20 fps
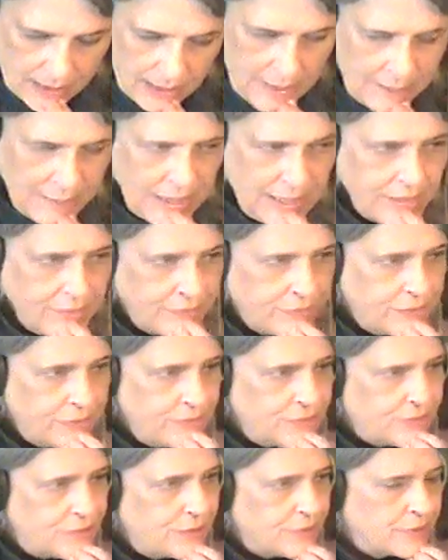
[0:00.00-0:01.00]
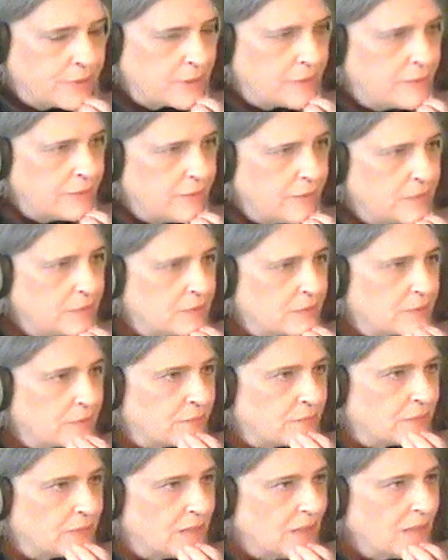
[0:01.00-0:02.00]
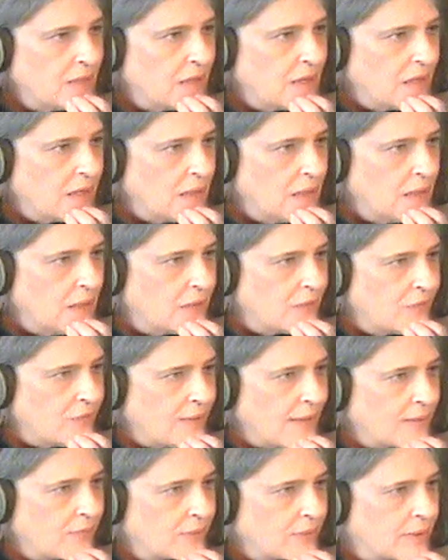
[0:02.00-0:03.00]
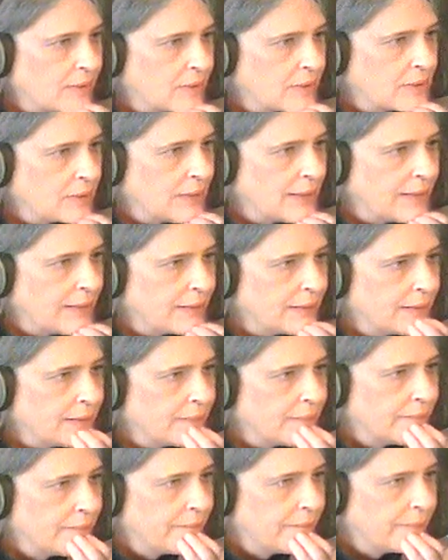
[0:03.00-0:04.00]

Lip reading: Let me introduce you to the good folks of Duncan, South Carolina.